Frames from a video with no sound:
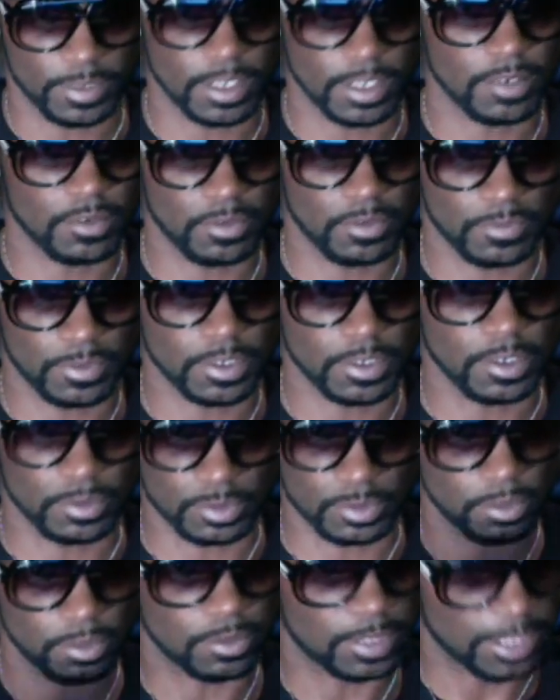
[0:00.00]
I don't know if you know.
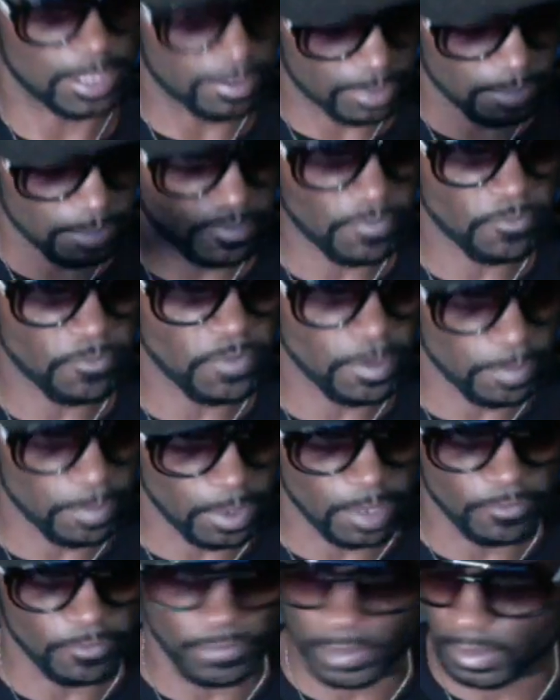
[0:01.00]
So, length of a
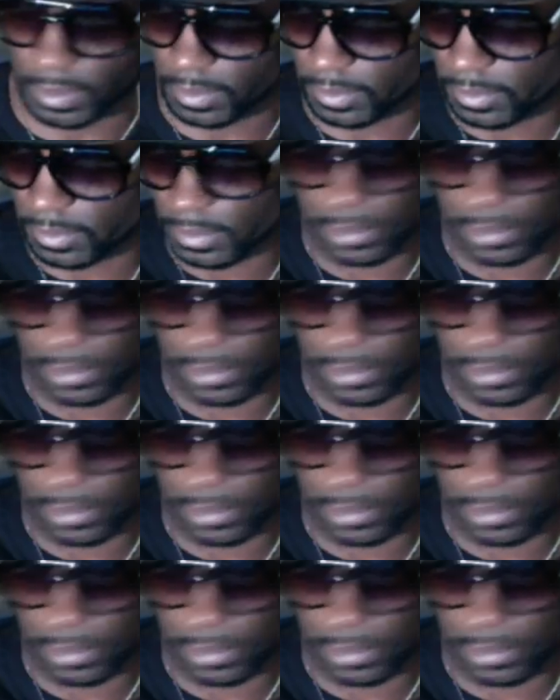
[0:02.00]
football field,